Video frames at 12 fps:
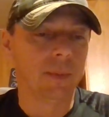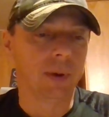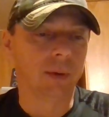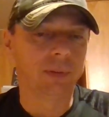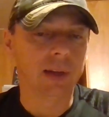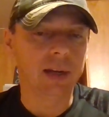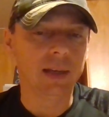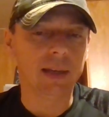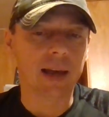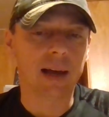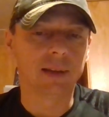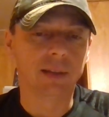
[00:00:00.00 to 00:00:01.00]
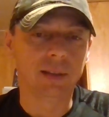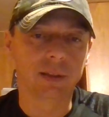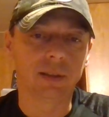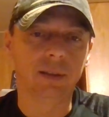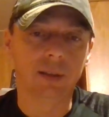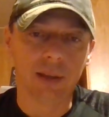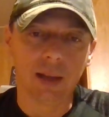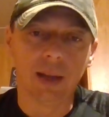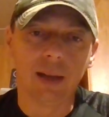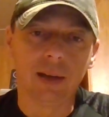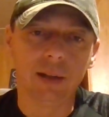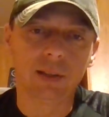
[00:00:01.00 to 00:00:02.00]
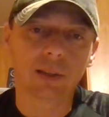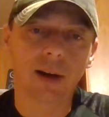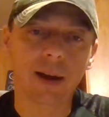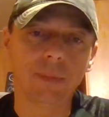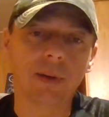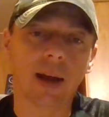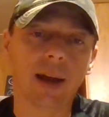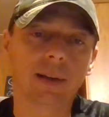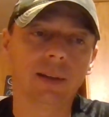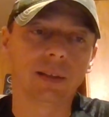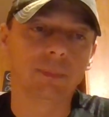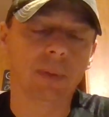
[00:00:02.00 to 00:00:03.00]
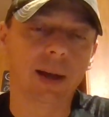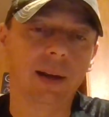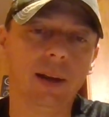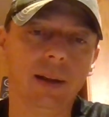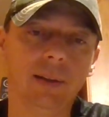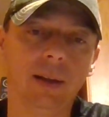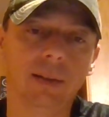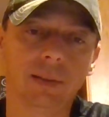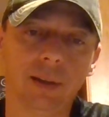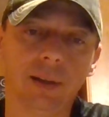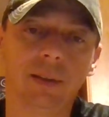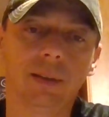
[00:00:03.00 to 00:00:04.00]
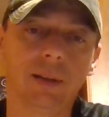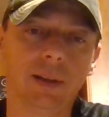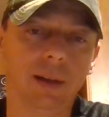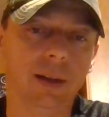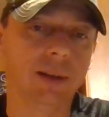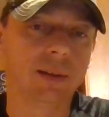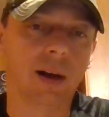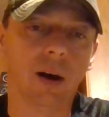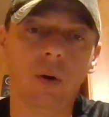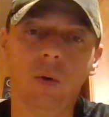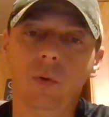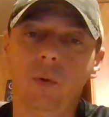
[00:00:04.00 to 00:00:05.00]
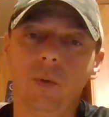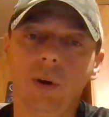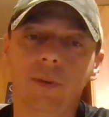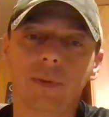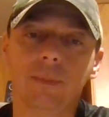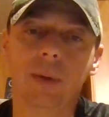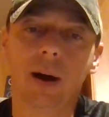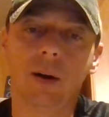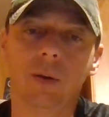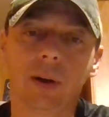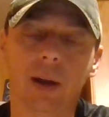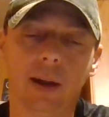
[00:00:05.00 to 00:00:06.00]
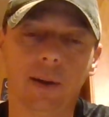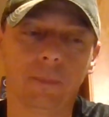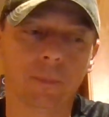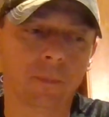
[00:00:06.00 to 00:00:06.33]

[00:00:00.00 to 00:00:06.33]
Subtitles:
But I'll tell you guys, these scrape tactics, man, it's a whole different ball game.